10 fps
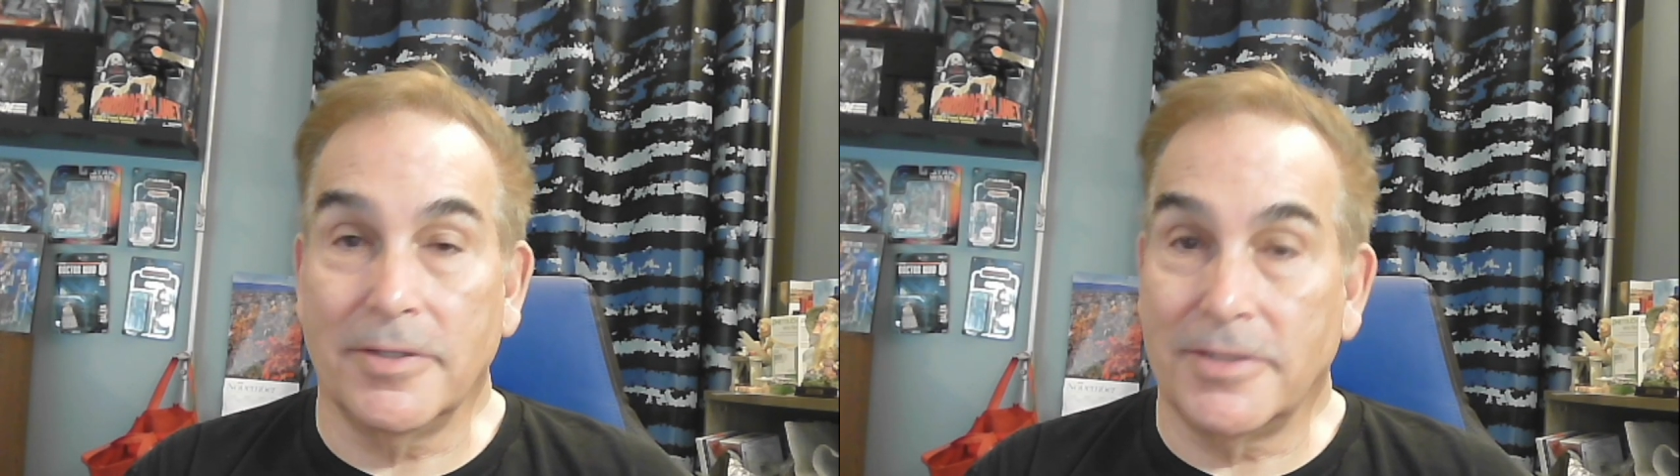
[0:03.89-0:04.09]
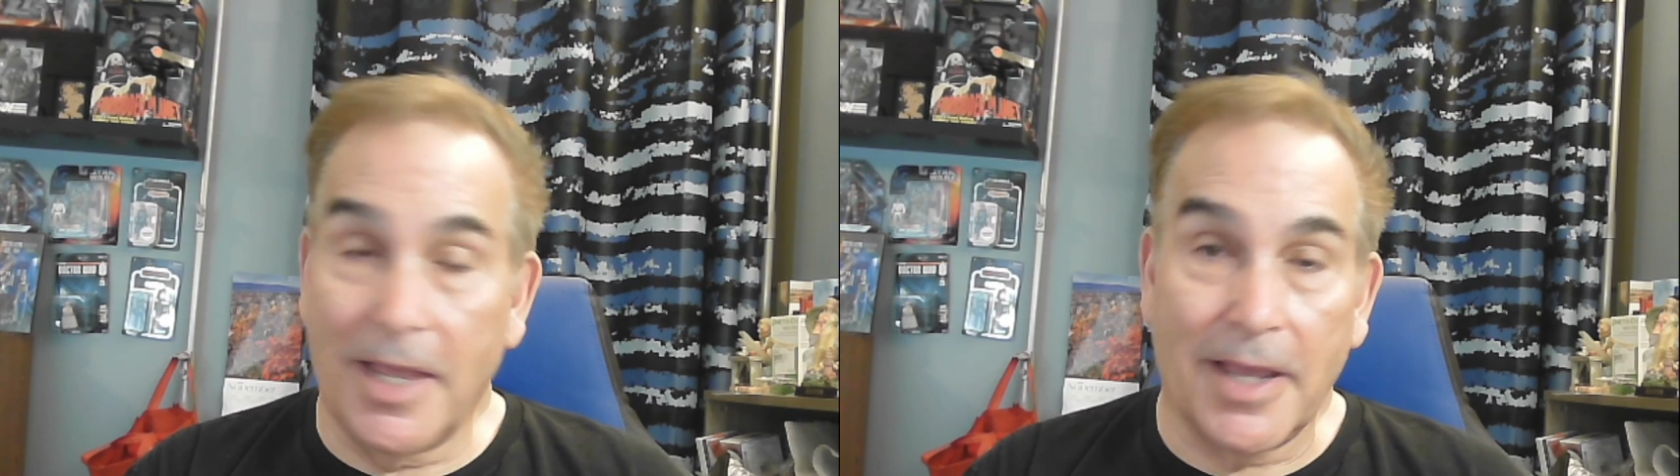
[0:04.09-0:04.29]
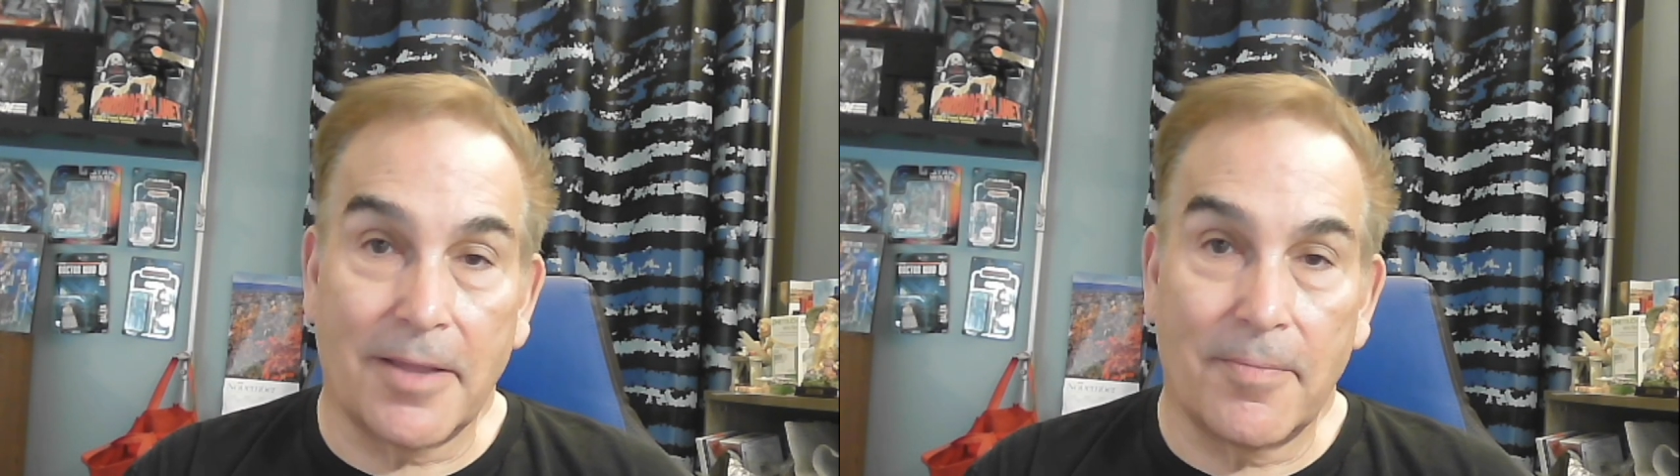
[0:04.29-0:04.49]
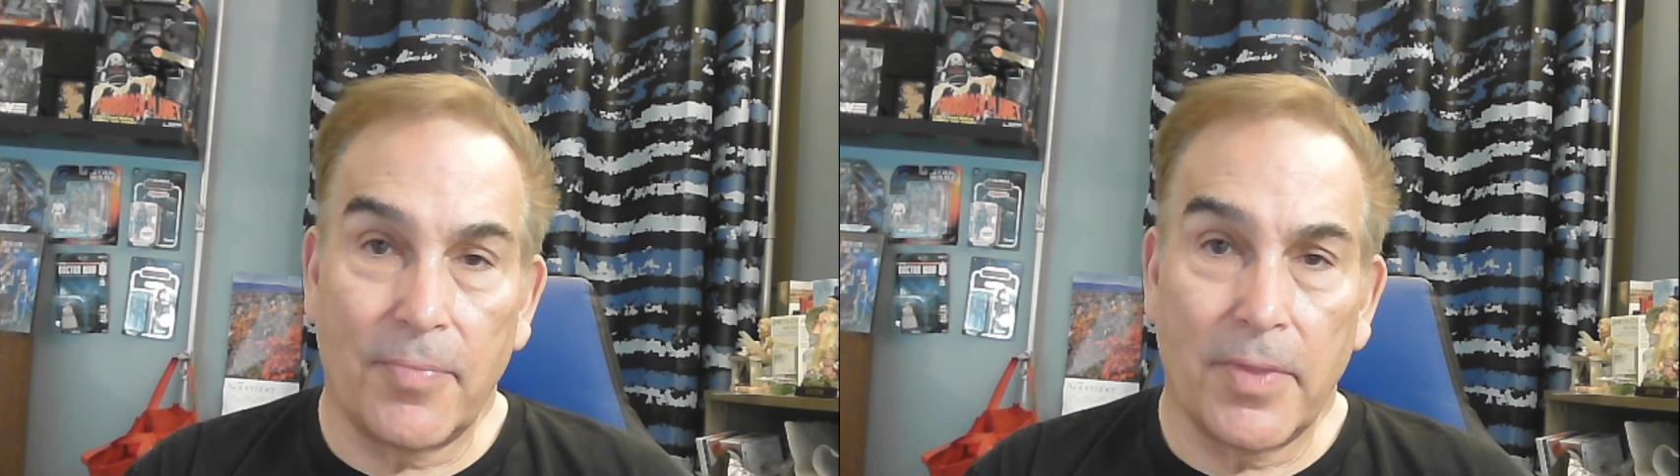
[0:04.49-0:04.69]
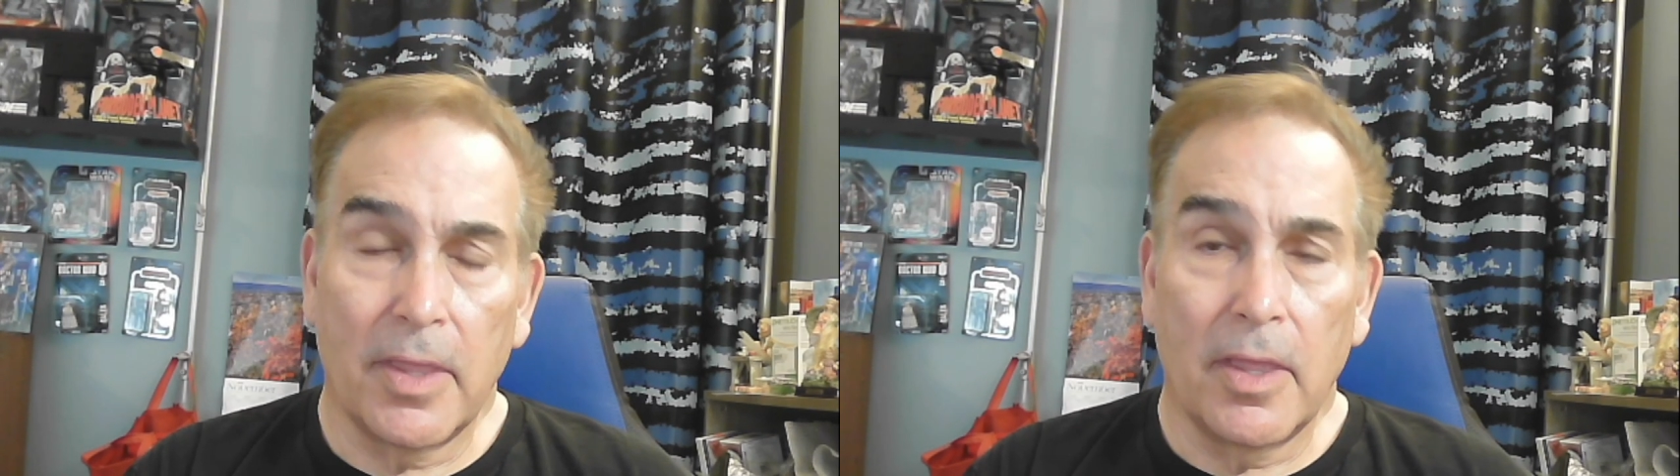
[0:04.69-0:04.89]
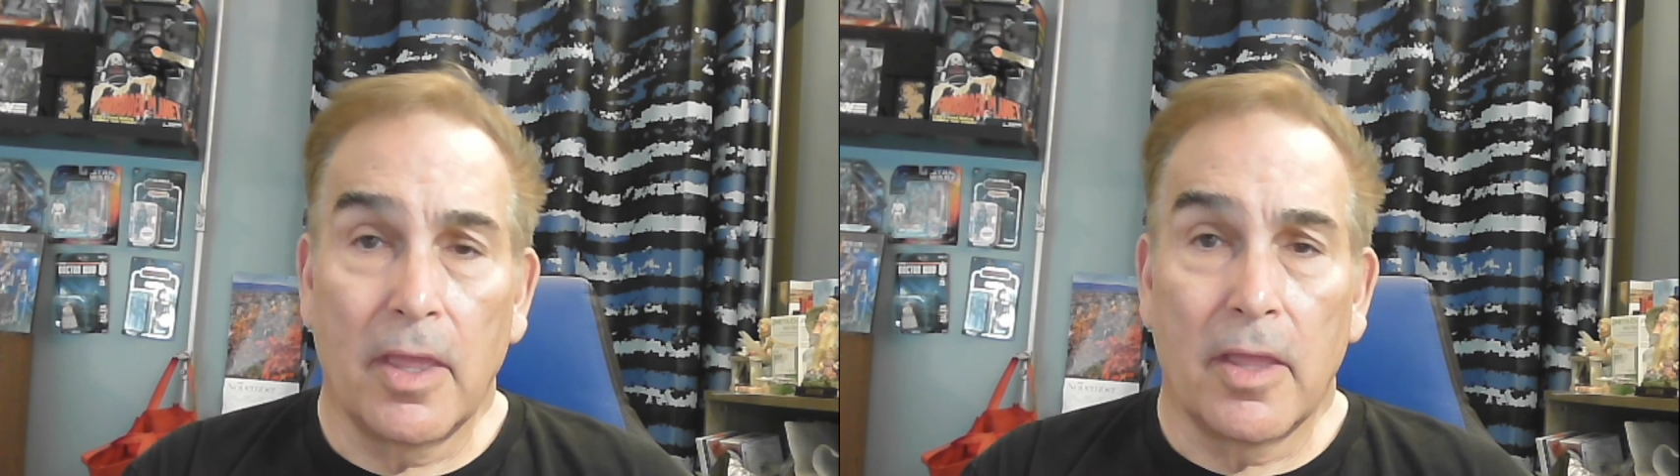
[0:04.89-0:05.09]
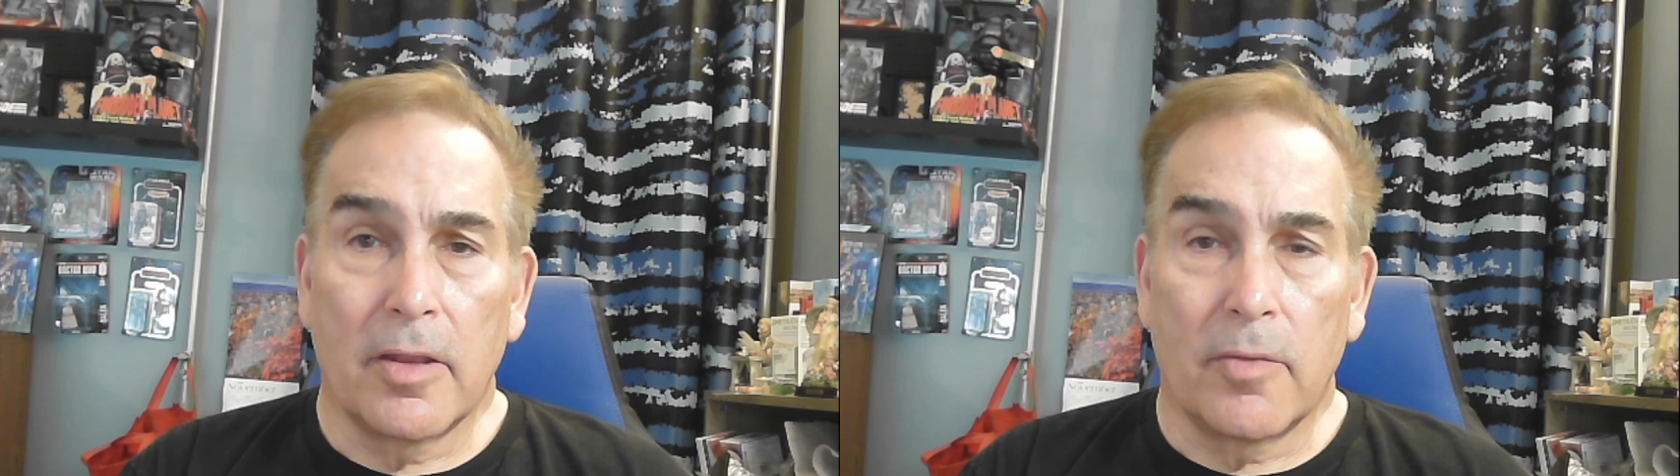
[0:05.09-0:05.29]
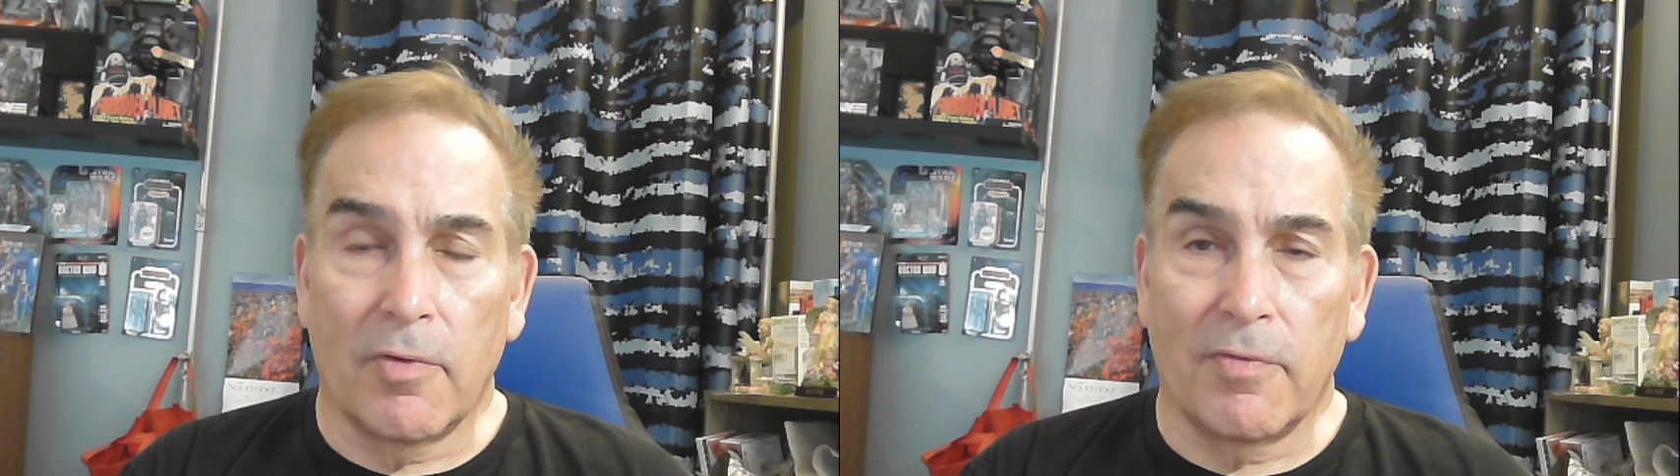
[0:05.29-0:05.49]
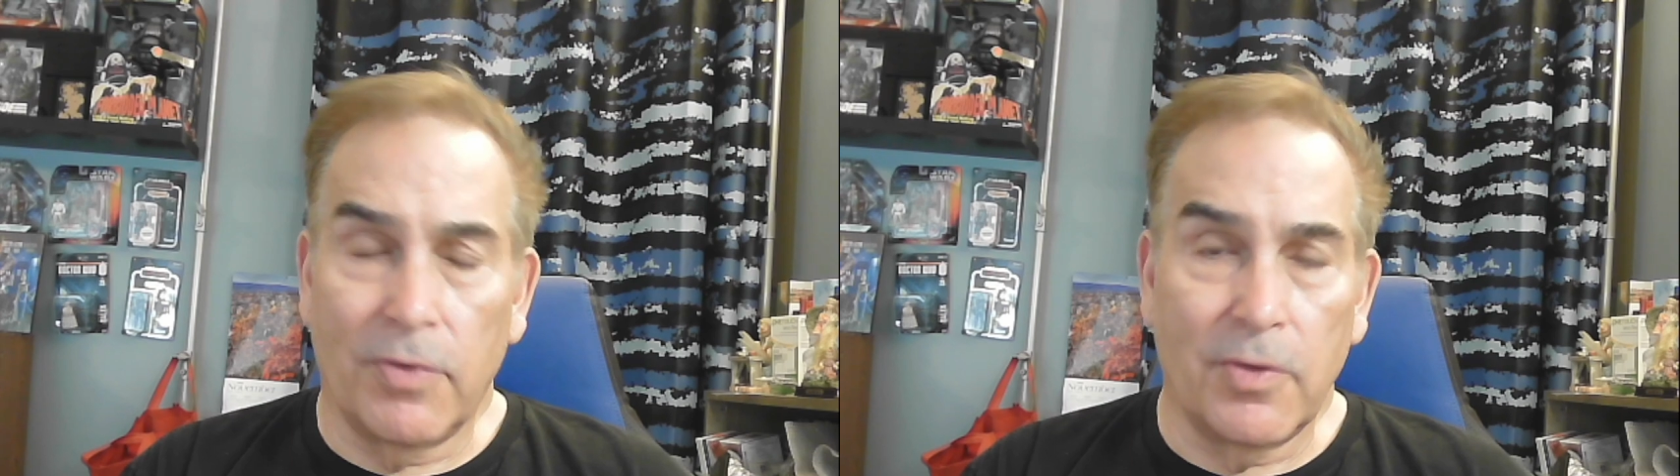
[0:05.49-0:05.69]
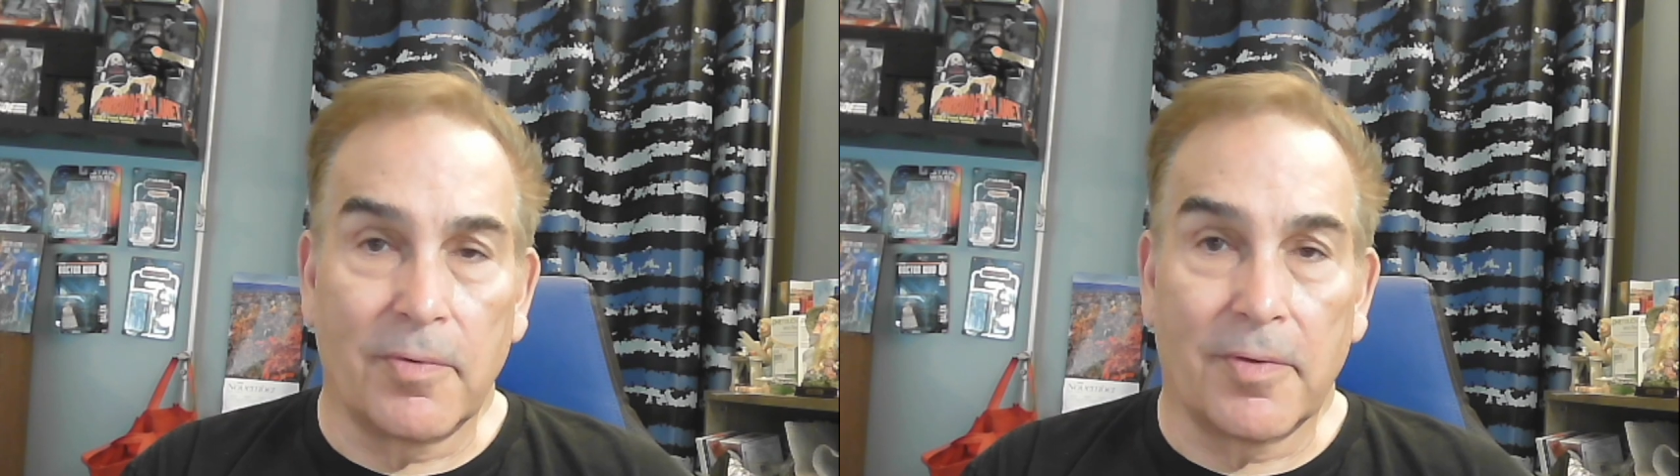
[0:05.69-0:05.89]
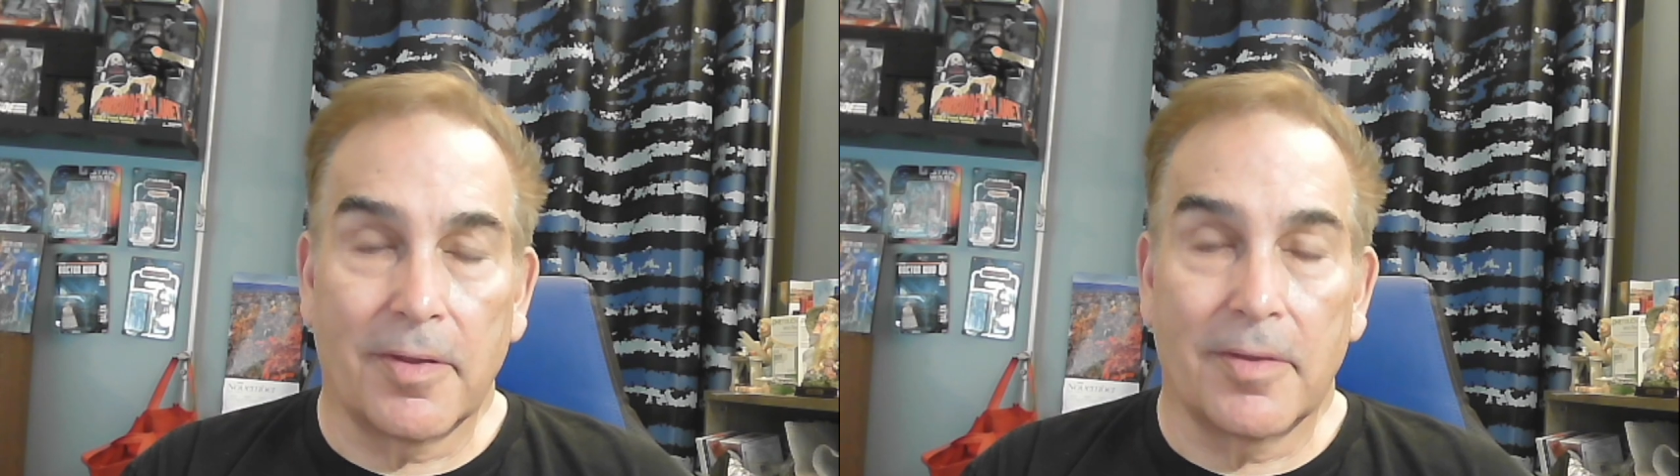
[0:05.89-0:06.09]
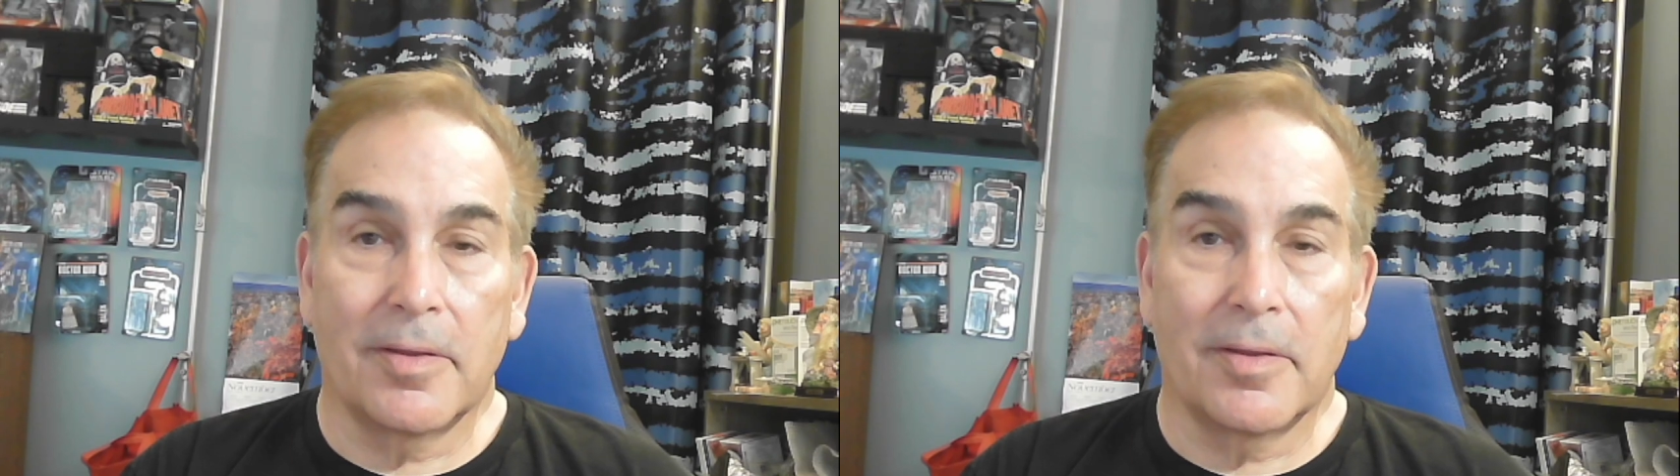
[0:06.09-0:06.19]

tech, reviews,